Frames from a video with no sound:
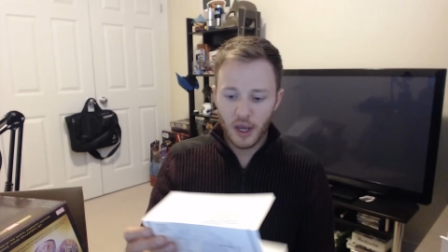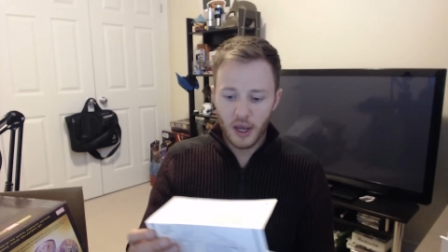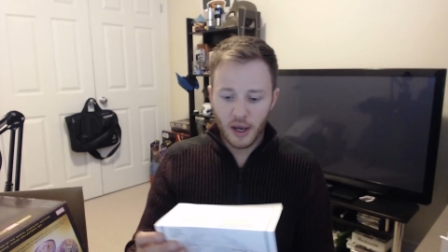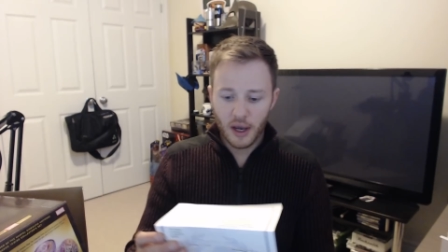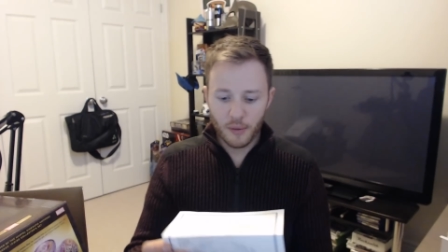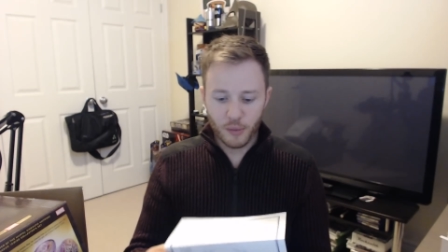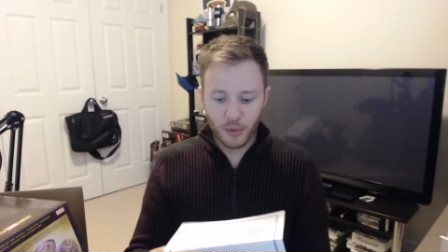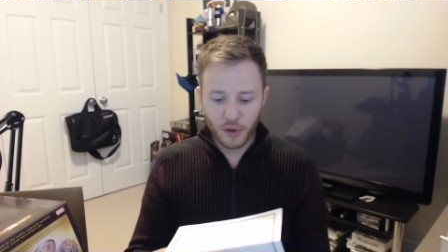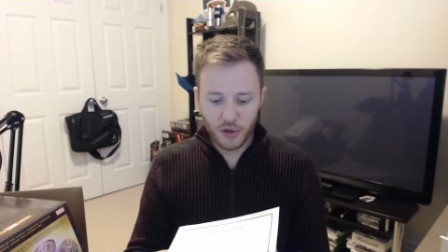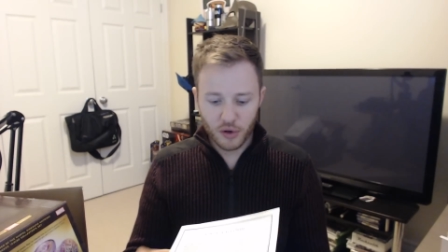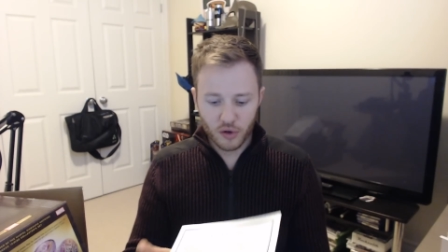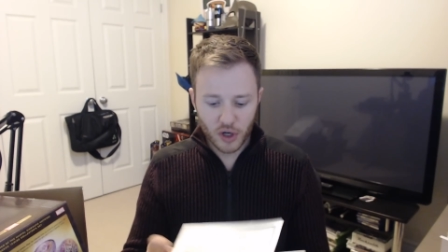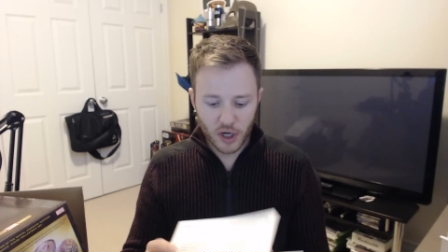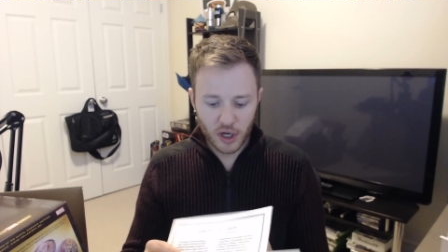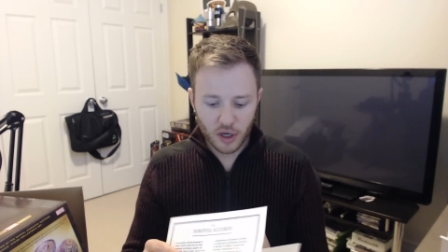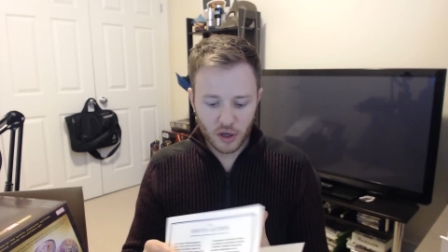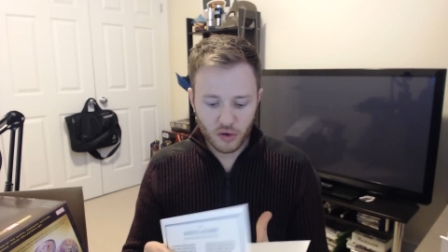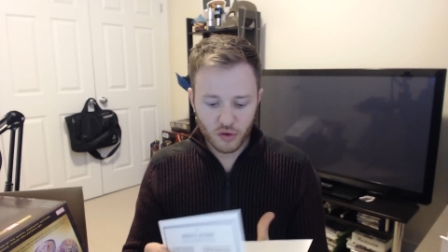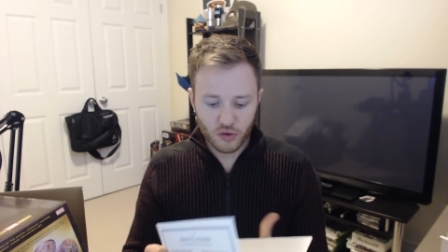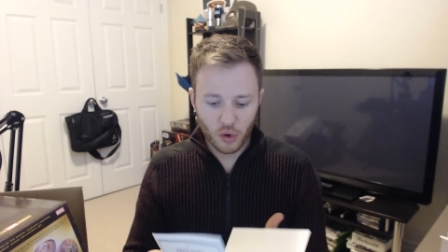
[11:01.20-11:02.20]
but they're trying
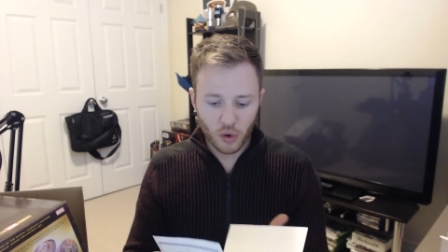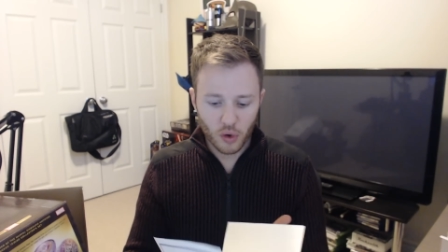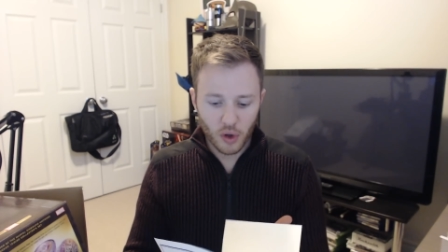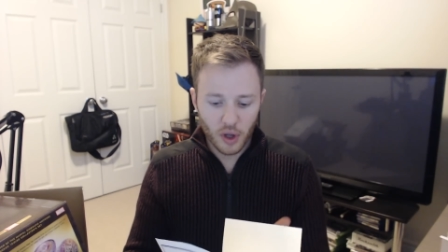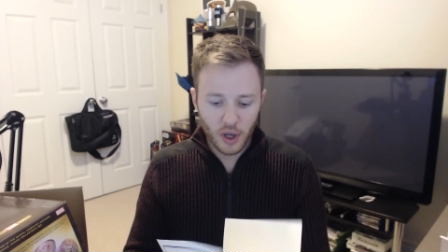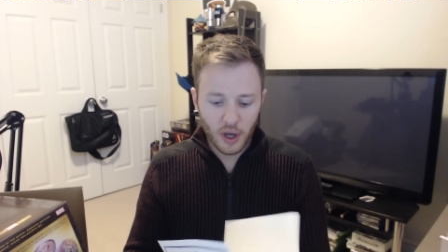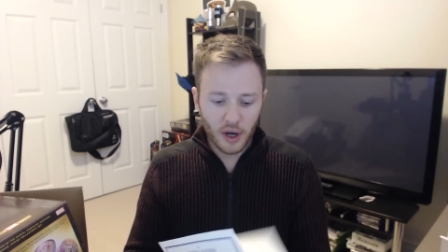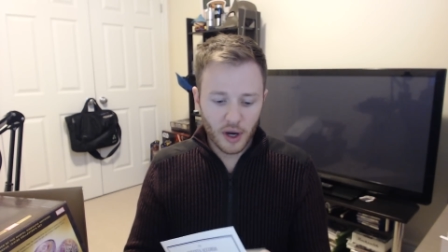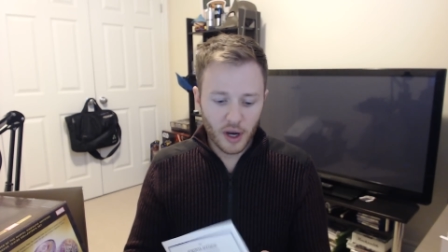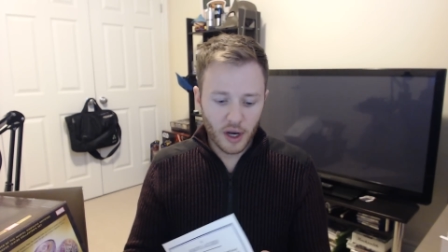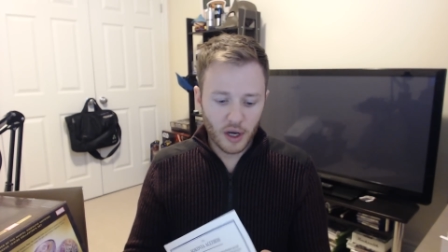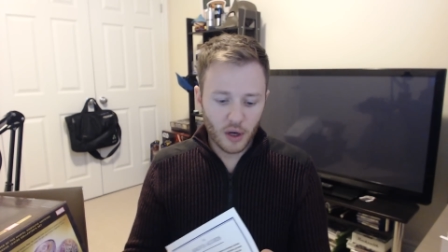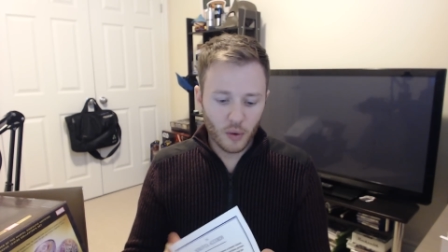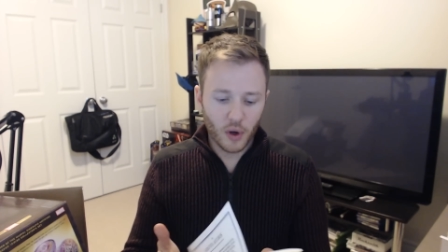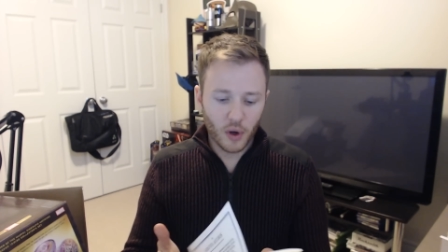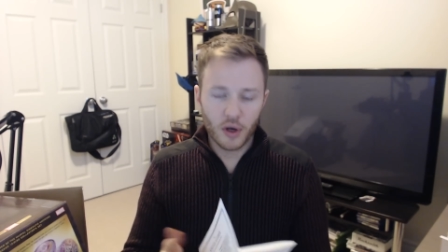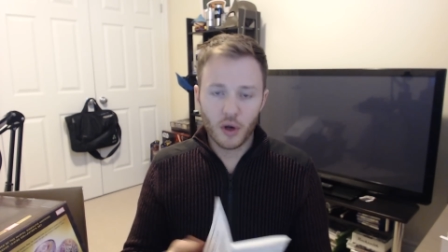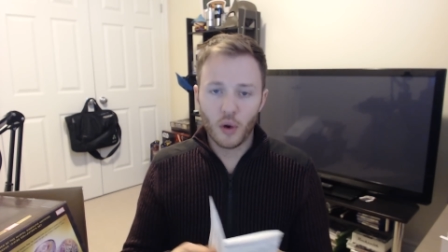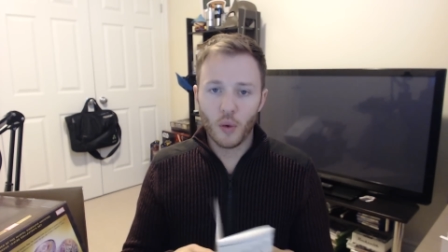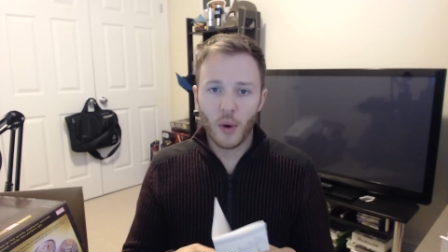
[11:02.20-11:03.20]
to control
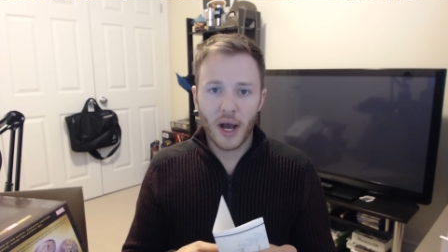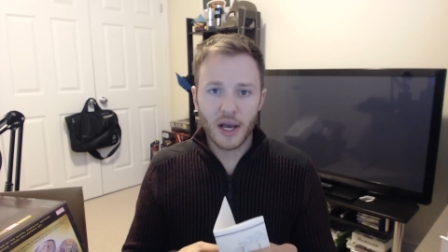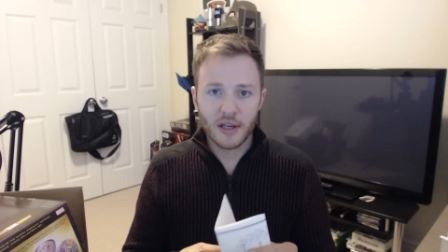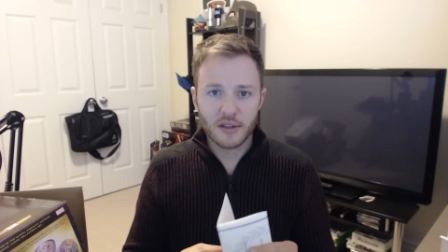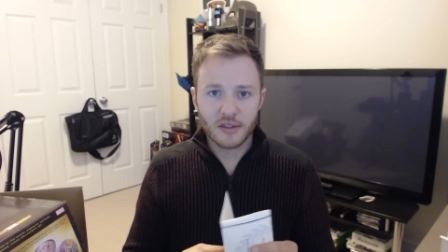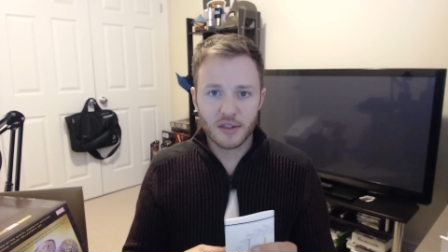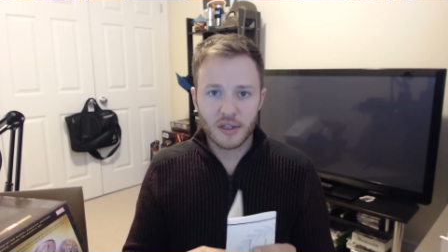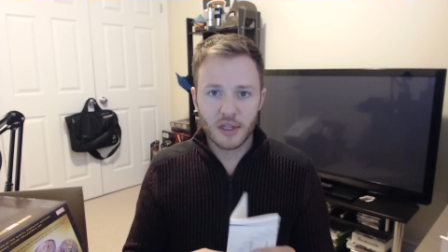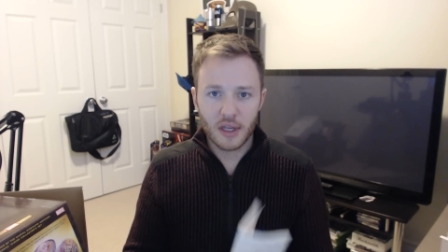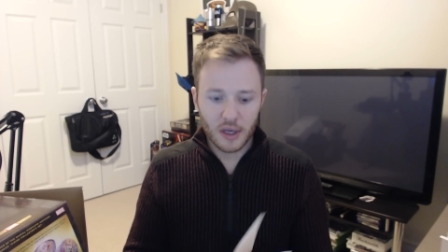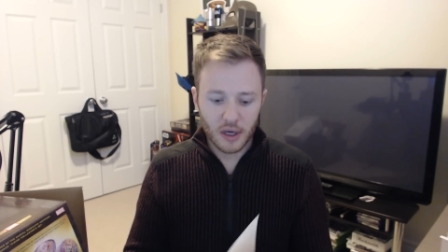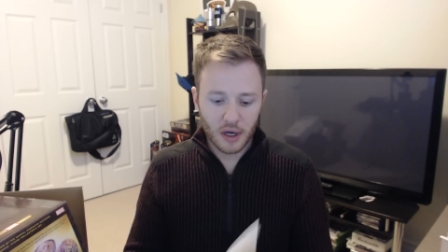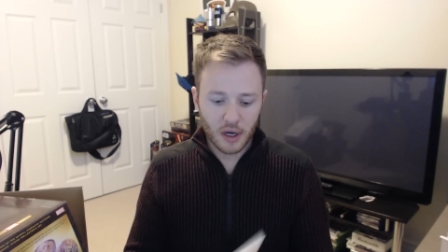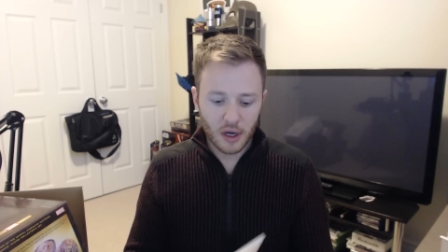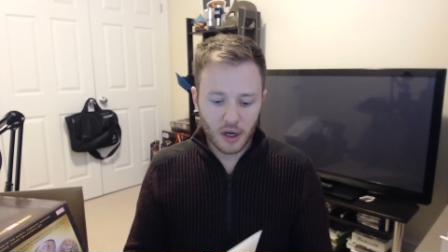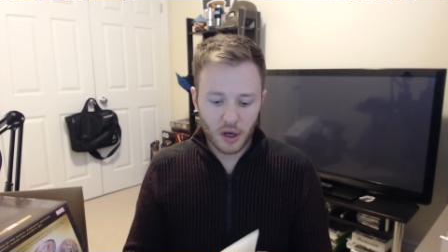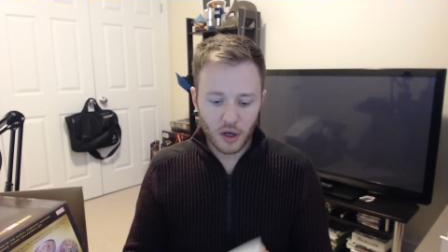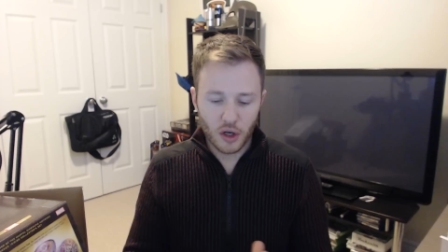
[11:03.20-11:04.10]
anyone who has the uh,